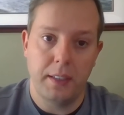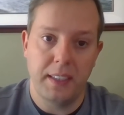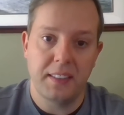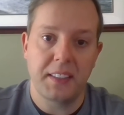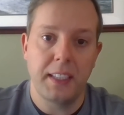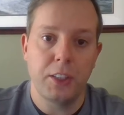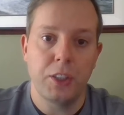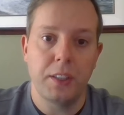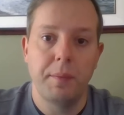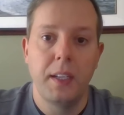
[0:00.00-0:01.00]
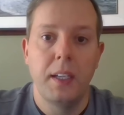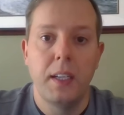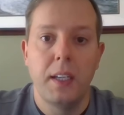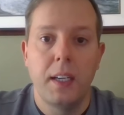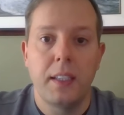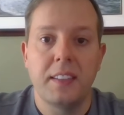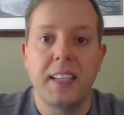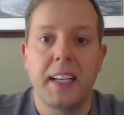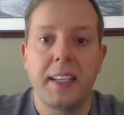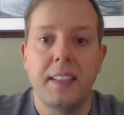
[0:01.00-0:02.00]
designation. The
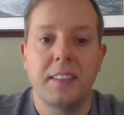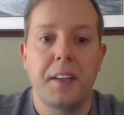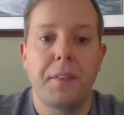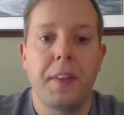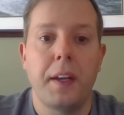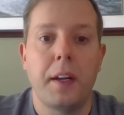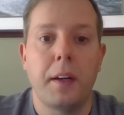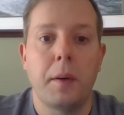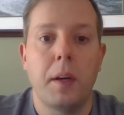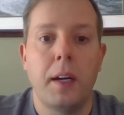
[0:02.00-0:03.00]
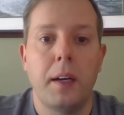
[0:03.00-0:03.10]
second is if they're